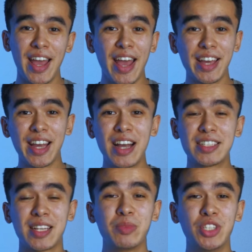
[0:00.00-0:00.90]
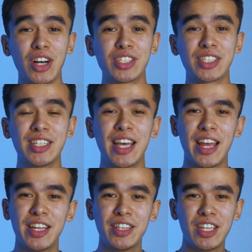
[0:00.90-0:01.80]
Hey guys, I'm Doston,
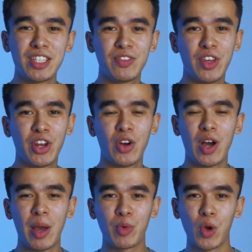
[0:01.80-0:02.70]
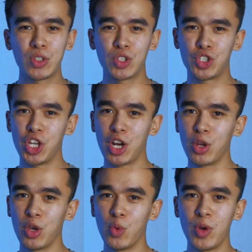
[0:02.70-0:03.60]
and in this video I'm going to share
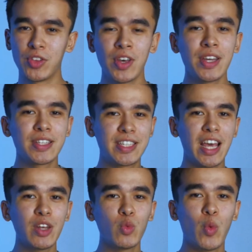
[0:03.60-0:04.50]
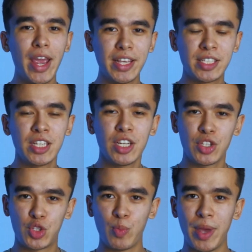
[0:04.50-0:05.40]
you with 10 ways
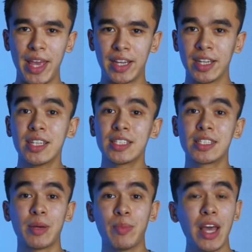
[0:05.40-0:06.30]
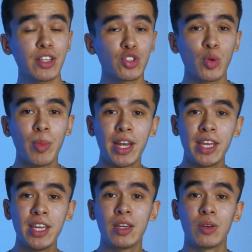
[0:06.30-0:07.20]
to make some extra
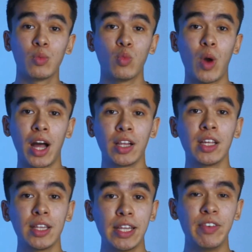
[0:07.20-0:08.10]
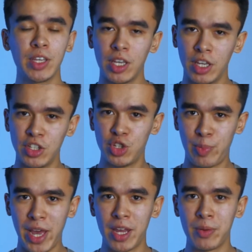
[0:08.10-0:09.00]
money while living in
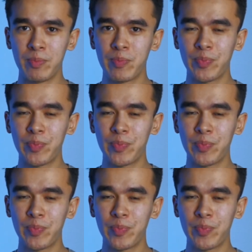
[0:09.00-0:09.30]
Japan.